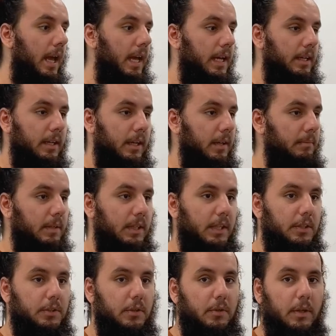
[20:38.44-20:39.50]
and I mean
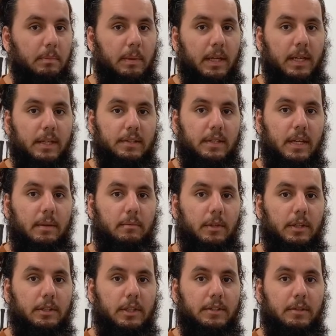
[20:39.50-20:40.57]
they show up on
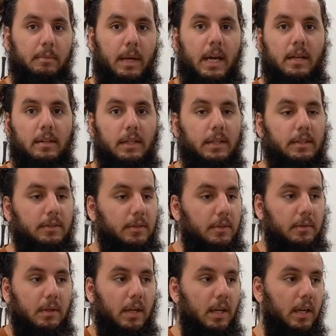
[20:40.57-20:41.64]
SEMrush as a backlink,
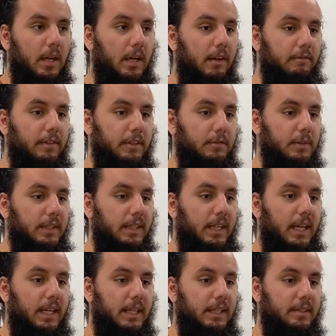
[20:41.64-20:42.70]
so if it's really
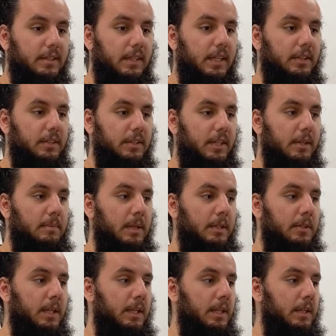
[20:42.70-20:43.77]
that easy, I'll just keep
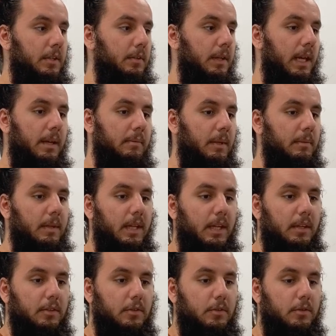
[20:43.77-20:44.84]
on trying to do that maybe
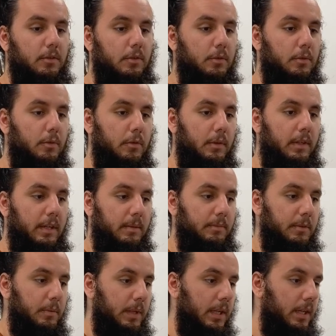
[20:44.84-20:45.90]
like 2-3
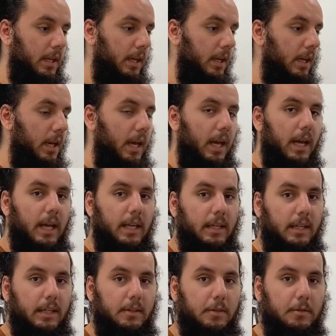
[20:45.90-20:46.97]
times a week
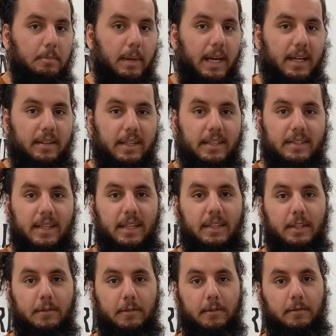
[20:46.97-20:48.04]
and get those backlinks
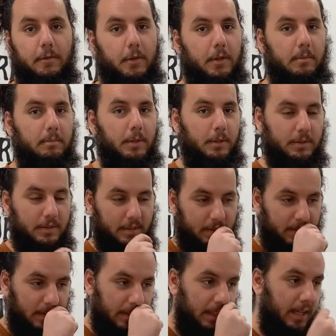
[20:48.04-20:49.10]
on different forum
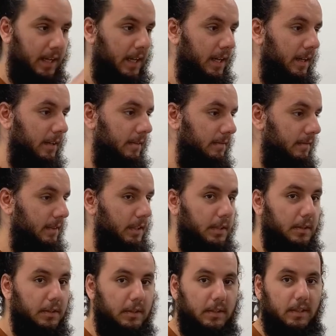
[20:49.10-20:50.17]
posts.
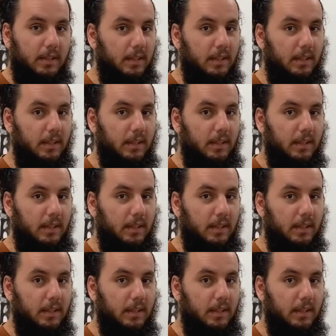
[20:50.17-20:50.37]
Well,